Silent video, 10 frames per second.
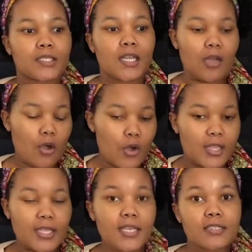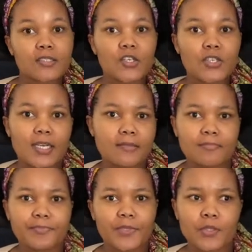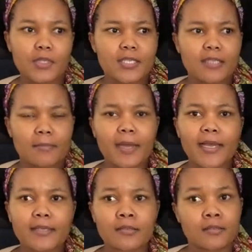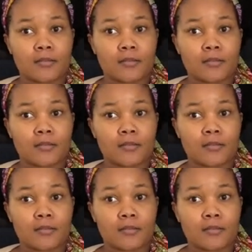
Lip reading: Like, "Oh, these, no, you know, these are mine."